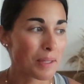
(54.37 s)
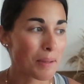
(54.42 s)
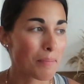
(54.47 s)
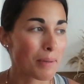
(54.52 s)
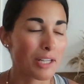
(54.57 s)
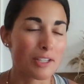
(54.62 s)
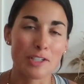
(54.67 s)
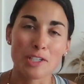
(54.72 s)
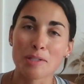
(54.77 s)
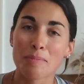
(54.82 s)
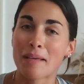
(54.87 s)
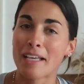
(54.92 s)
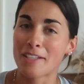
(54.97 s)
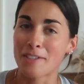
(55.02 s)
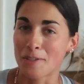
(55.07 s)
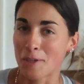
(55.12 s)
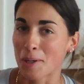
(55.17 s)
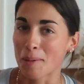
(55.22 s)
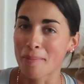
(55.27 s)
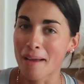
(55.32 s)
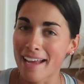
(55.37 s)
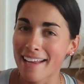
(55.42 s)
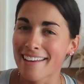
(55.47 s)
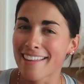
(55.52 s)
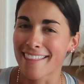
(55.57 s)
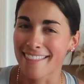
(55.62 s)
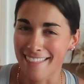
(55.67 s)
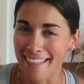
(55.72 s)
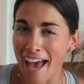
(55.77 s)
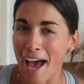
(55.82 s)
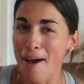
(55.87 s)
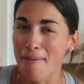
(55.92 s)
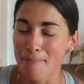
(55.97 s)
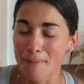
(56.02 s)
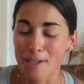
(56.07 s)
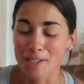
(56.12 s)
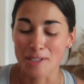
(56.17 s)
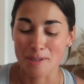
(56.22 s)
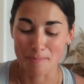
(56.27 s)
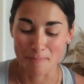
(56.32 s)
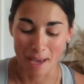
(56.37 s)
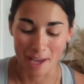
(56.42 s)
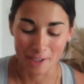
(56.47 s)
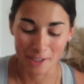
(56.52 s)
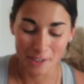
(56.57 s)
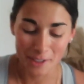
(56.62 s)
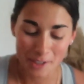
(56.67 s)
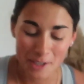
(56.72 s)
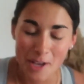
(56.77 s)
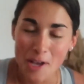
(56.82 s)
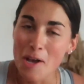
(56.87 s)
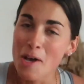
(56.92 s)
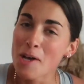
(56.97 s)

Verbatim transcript: but it just makes your bed that much better.